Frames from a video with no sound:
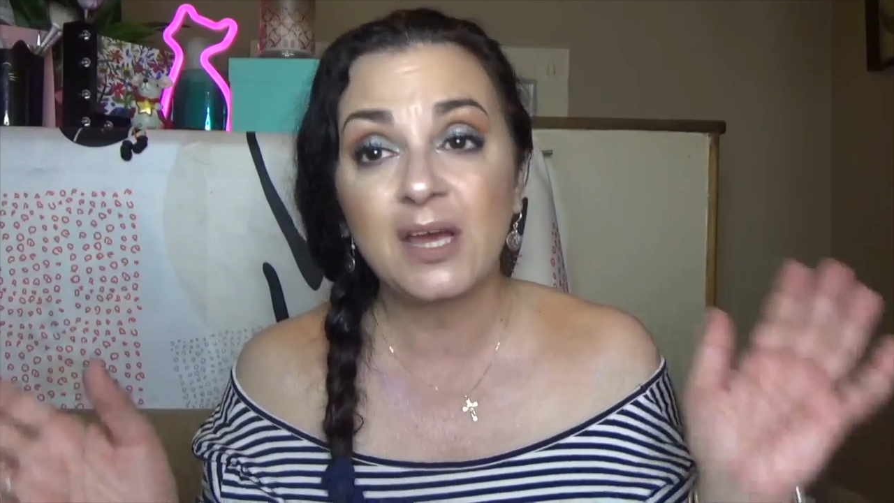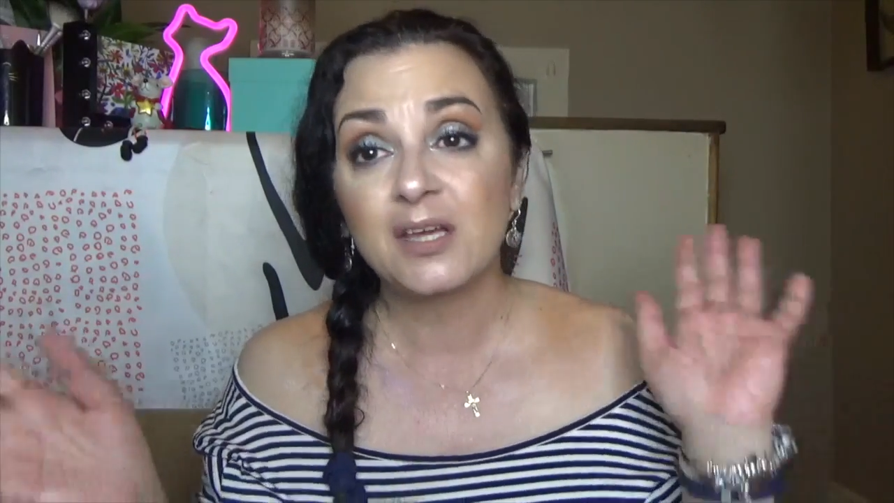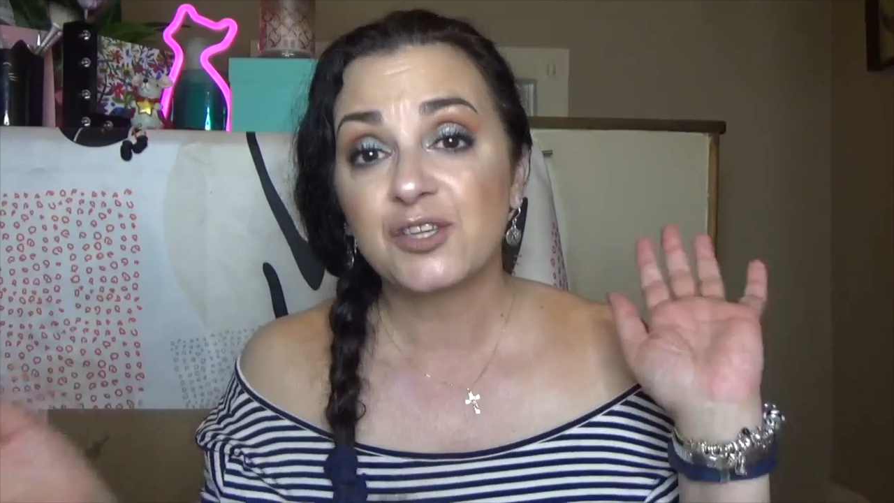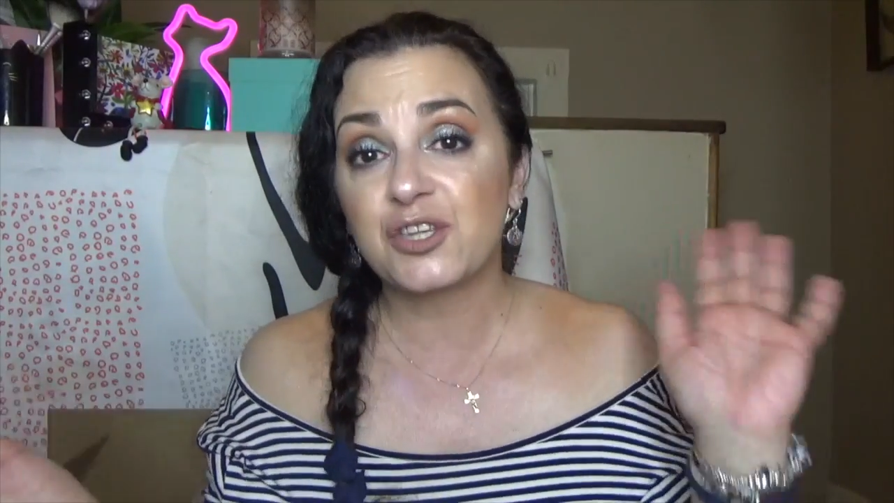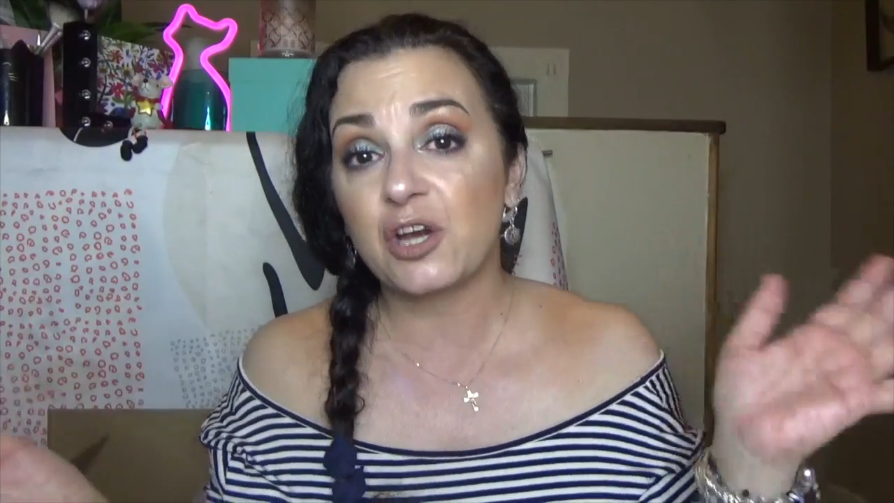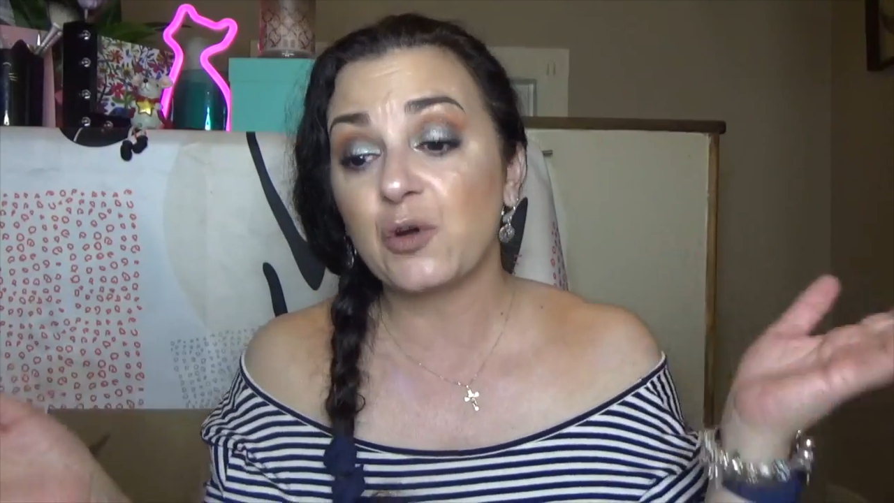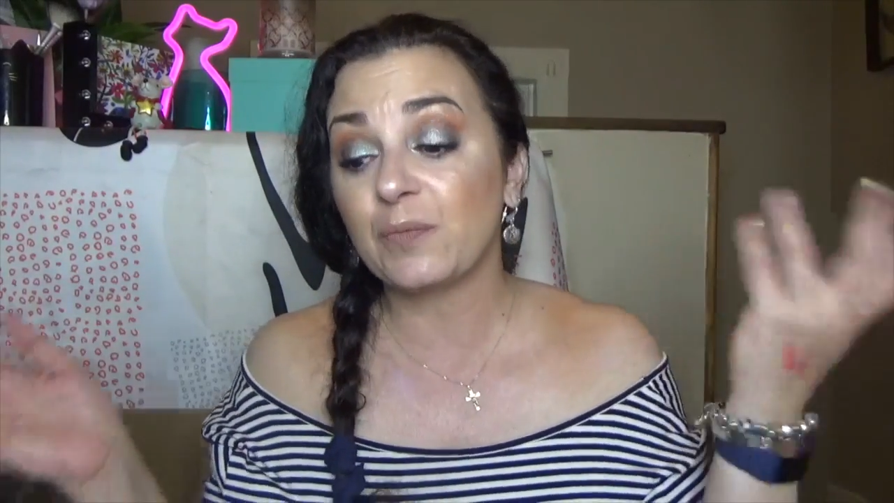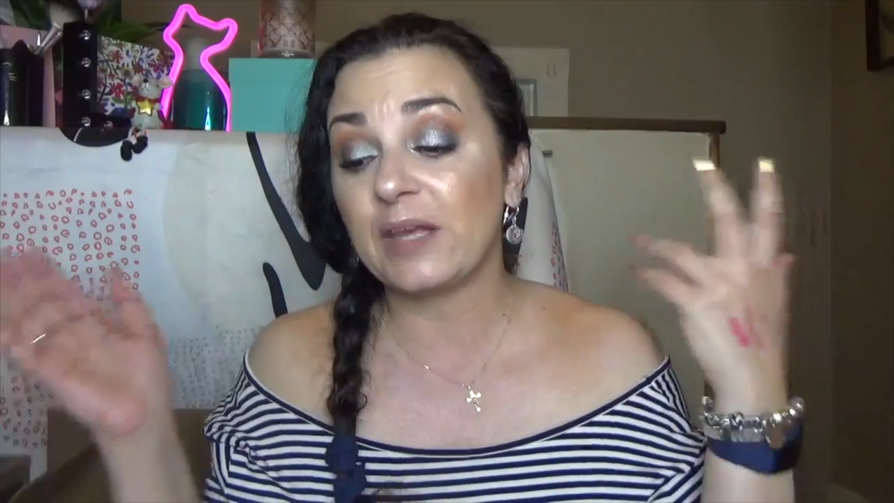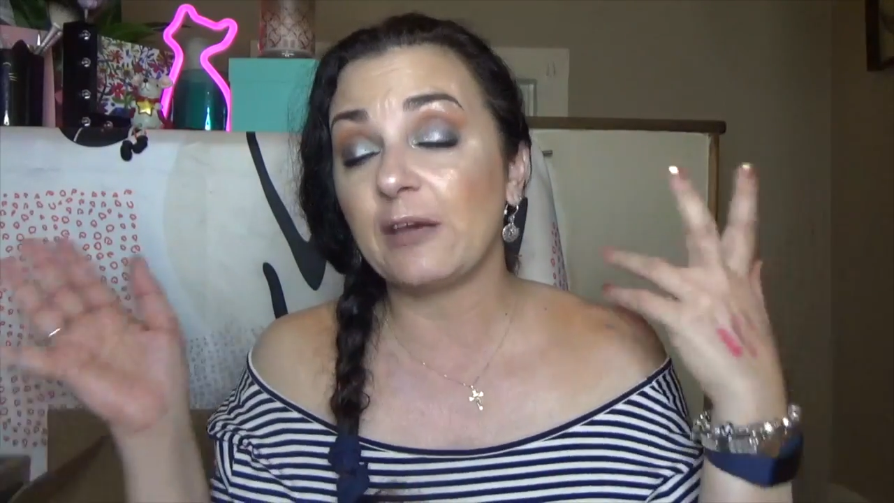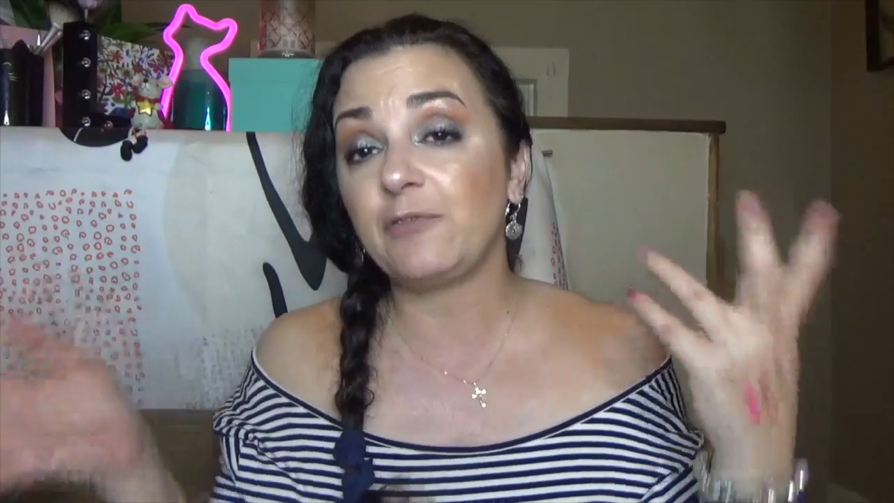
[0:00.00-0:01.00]
So
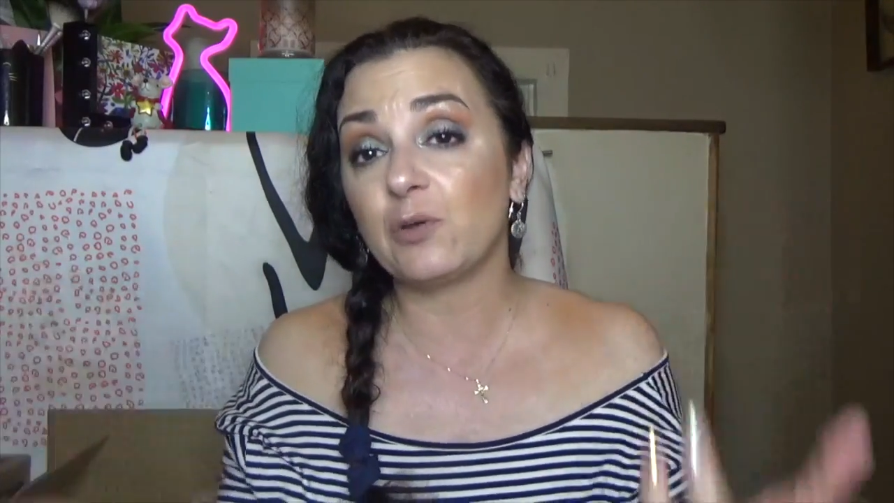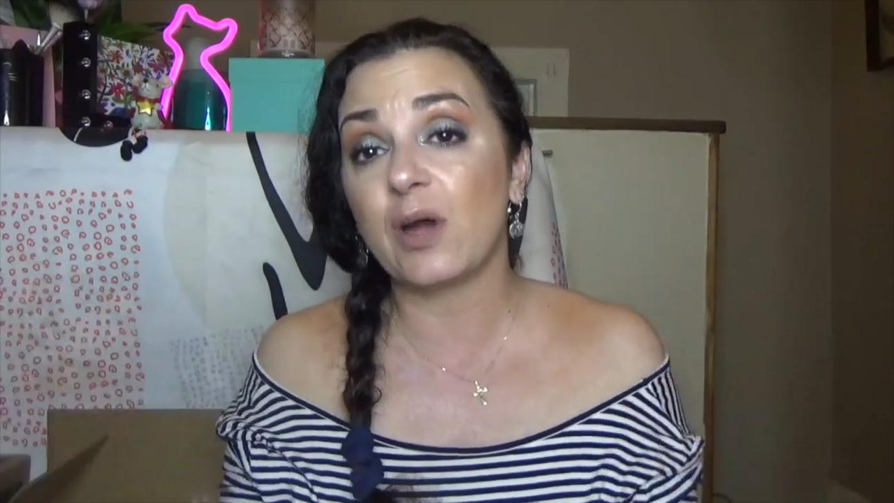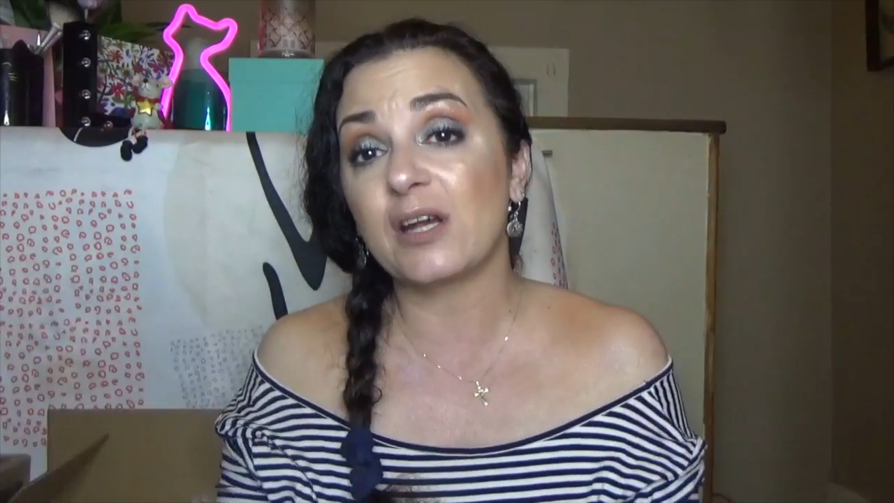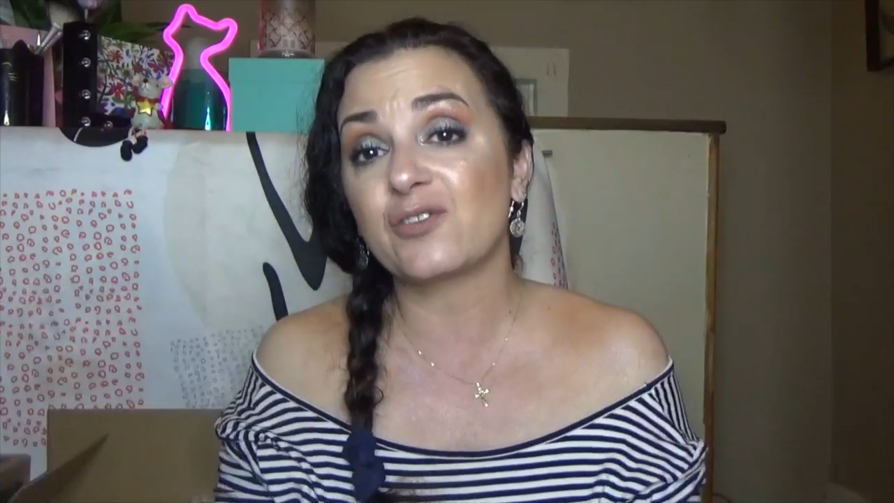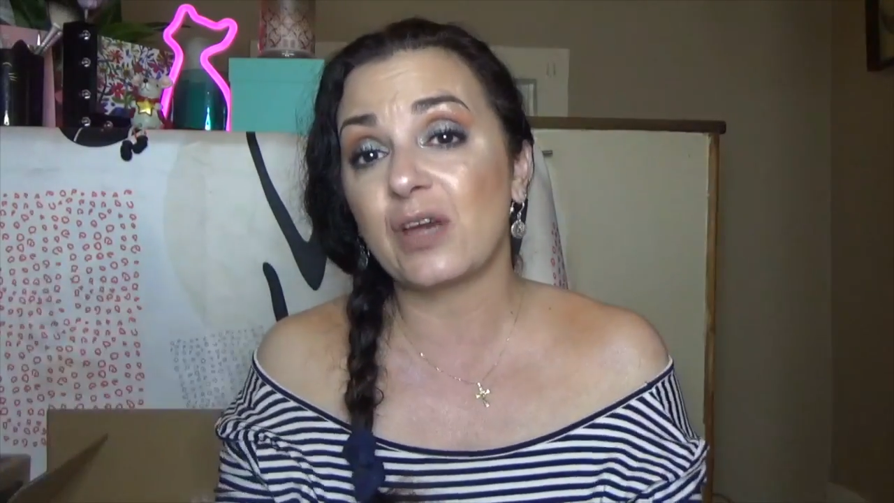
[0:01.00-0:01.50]
if you guys